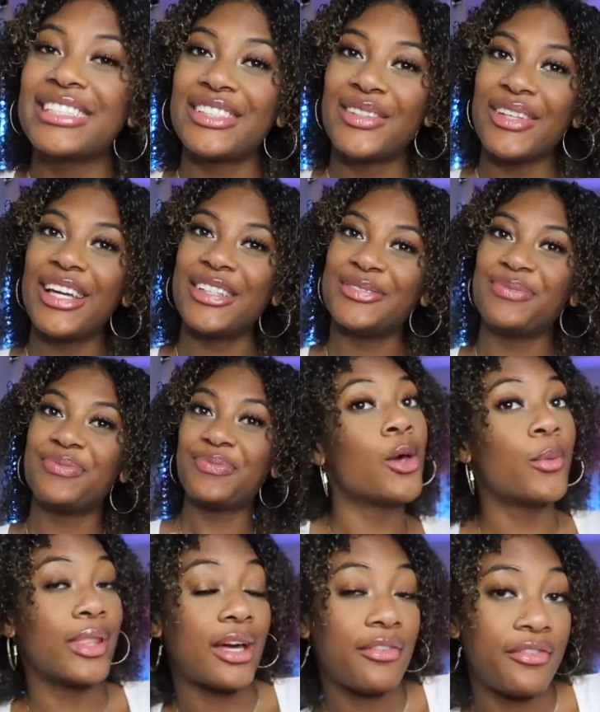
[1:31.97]
So yeah,
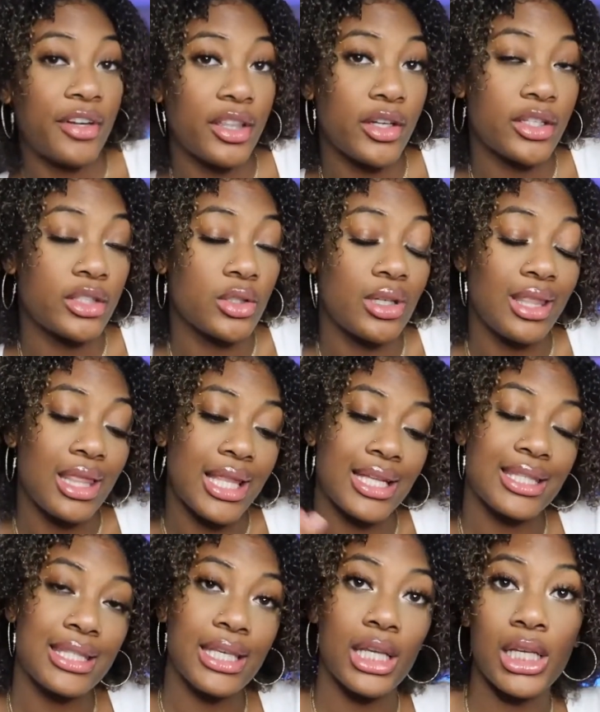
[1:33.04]
without further ado,
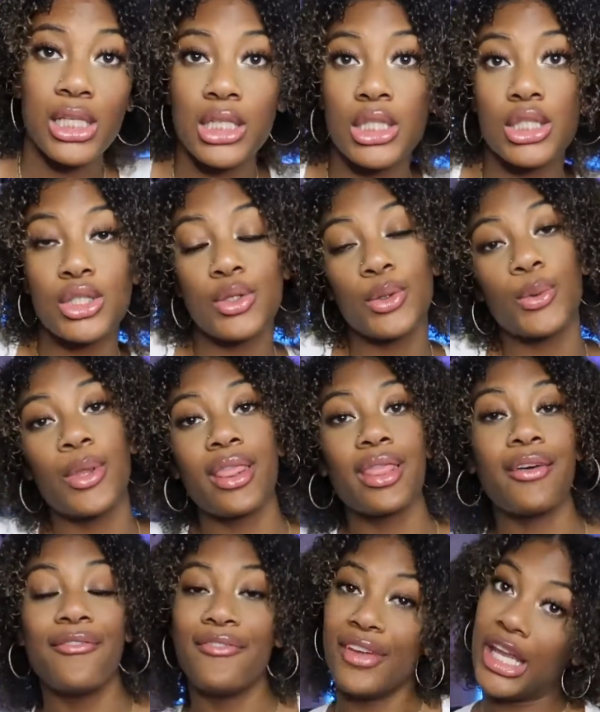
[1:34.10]
let's get into
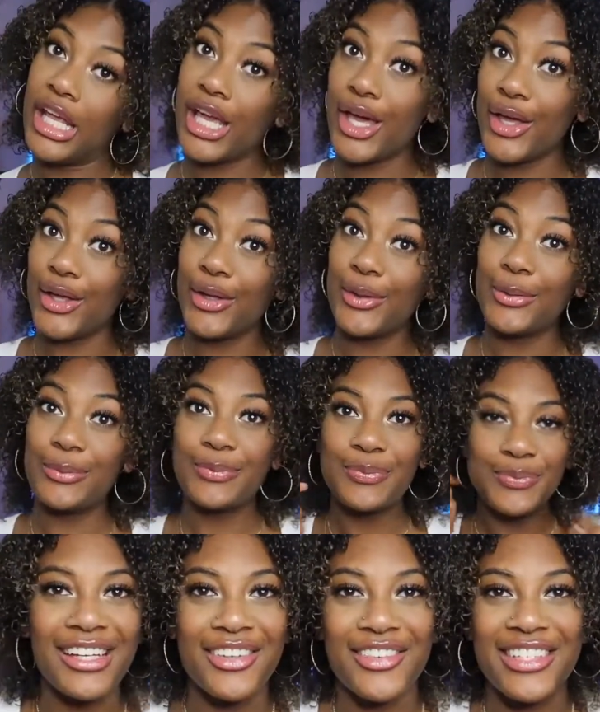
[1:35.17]
the video.
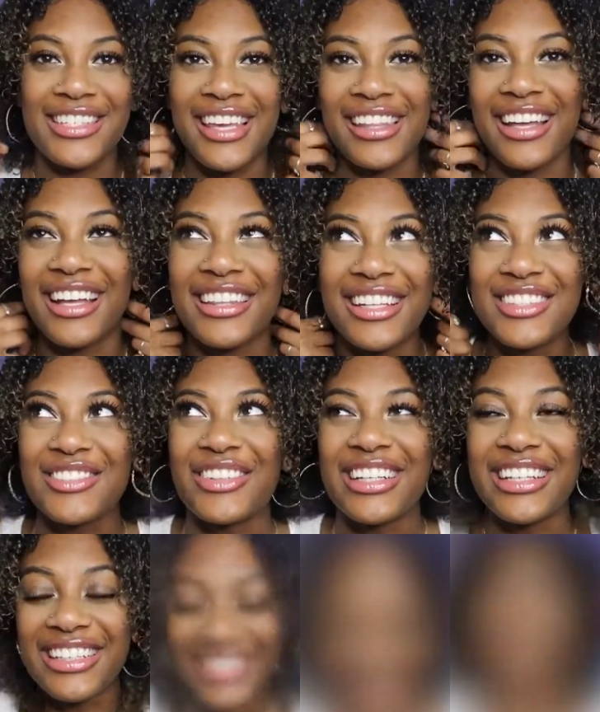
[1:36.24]
I never say that, that's
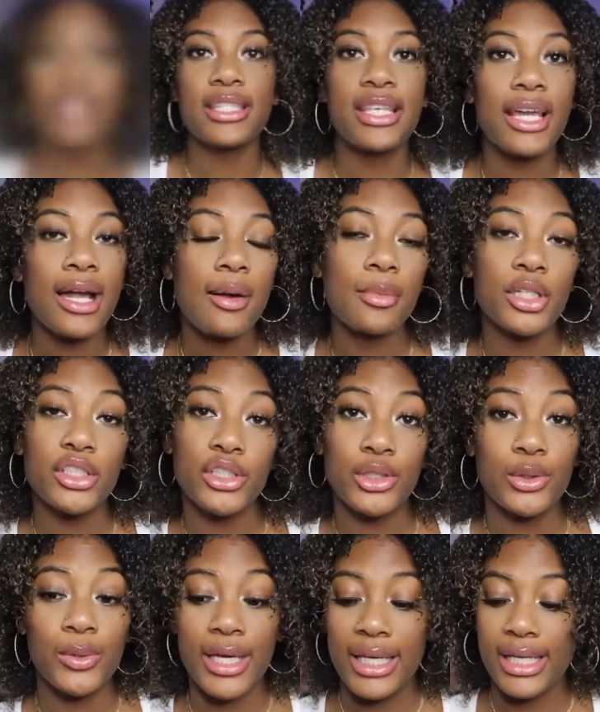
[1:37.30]
weird. First thing I'm gonna
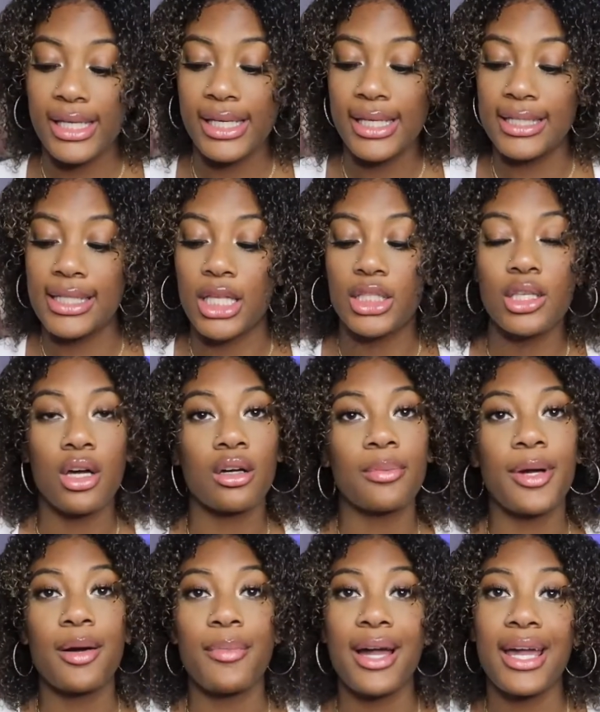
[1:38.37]
do is talk
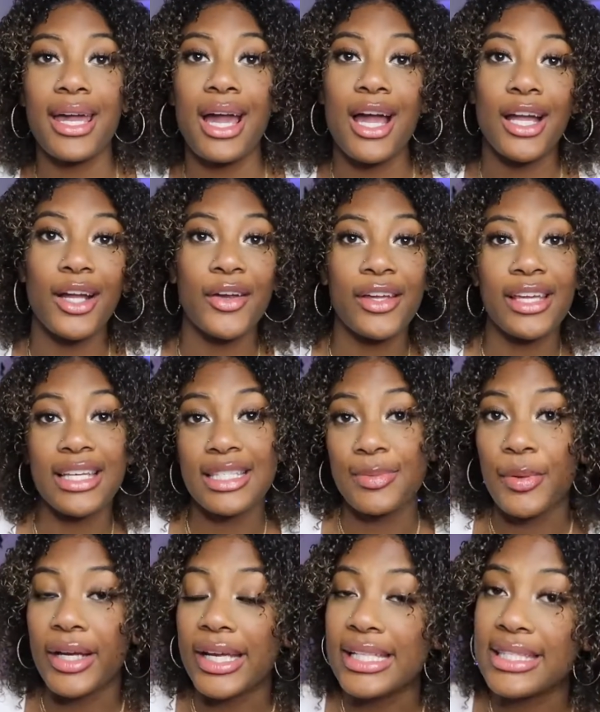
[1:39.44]
about my hiring
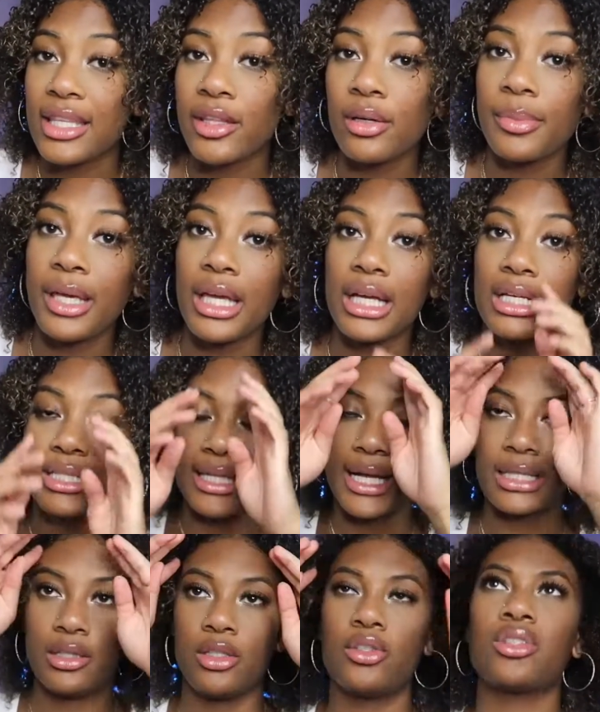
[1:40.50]
experience a little bit, because
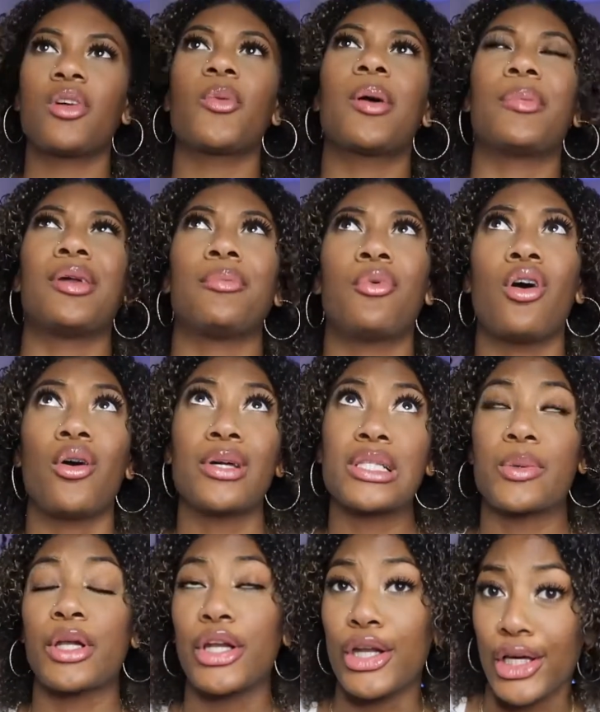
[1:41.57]
that's usually what people always
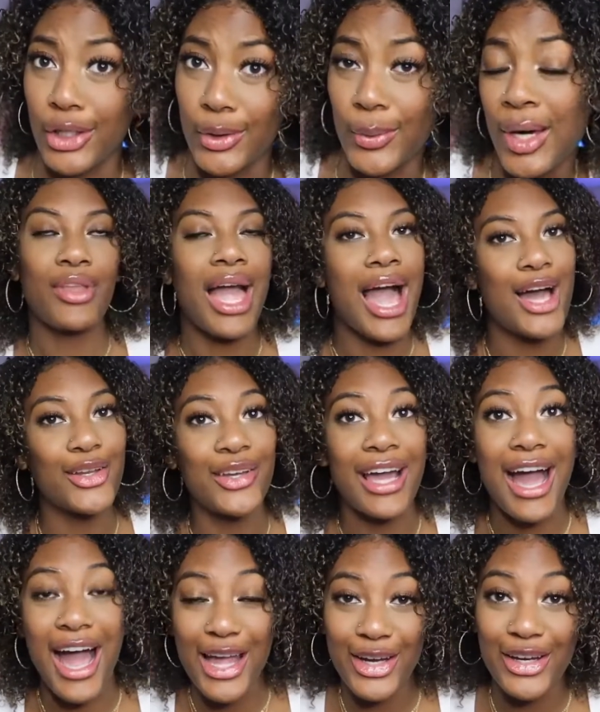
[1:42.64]
want to know. How do you
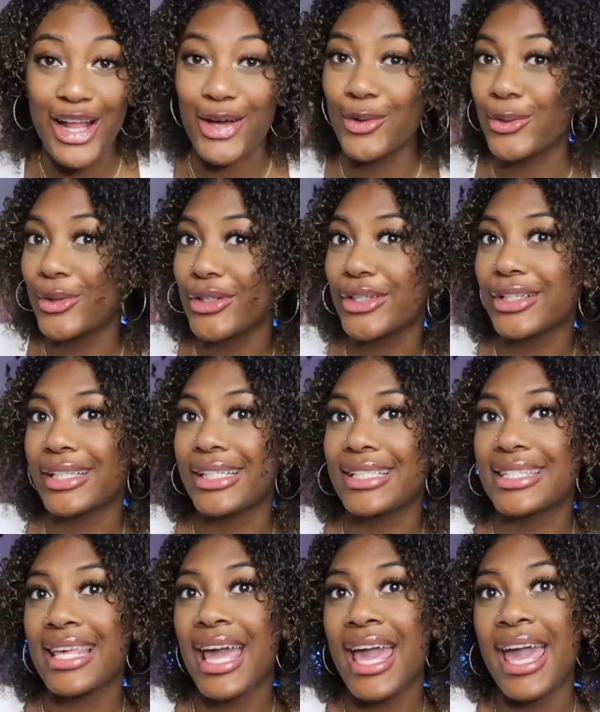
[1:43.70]
get hired at
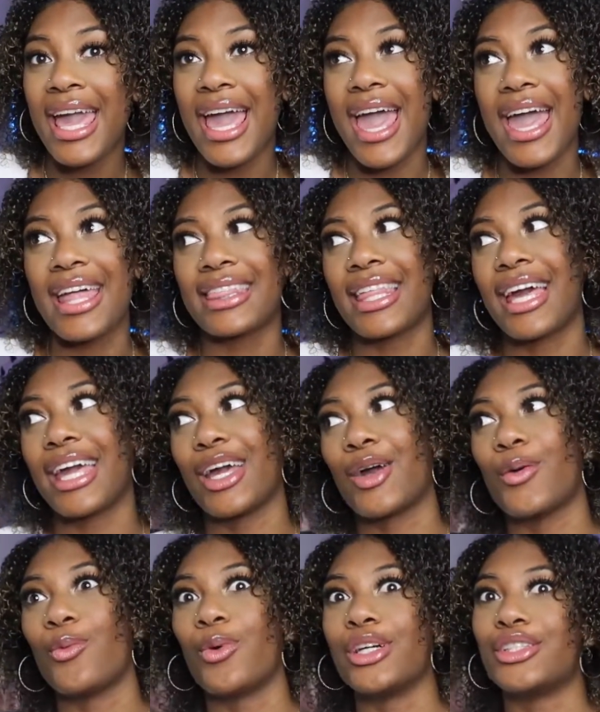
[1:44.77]
Hooters, and like
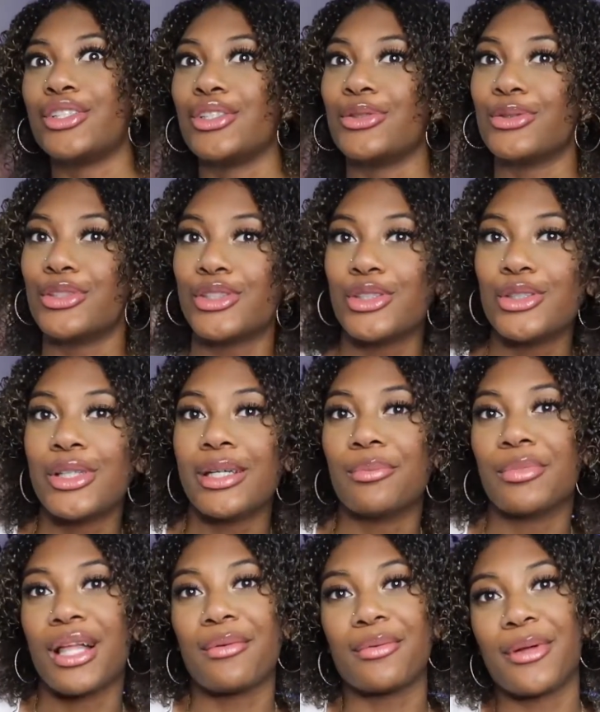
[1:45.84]
what do you do, and
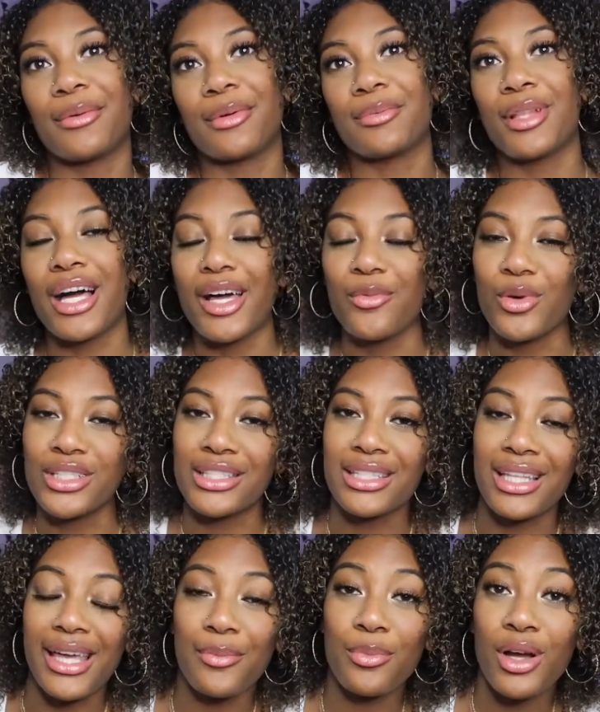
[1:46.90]
blah blah blah blah blah, and what's
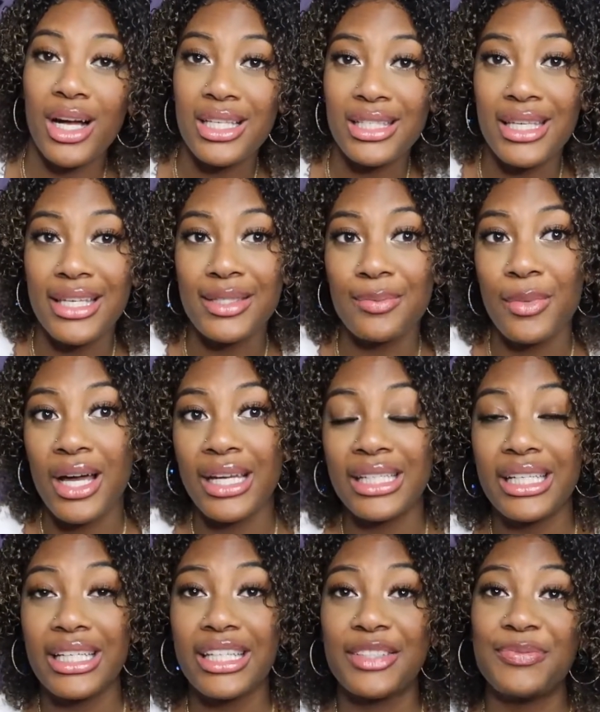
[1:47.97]
the like process
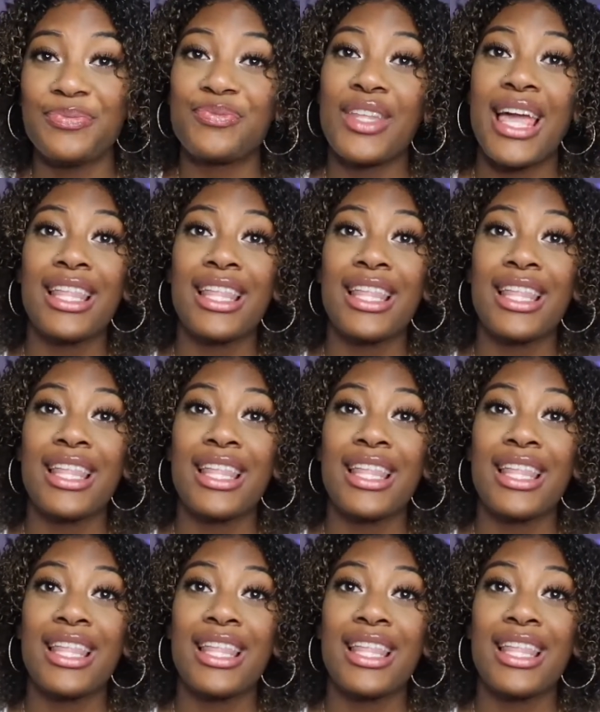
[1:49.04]
behind it.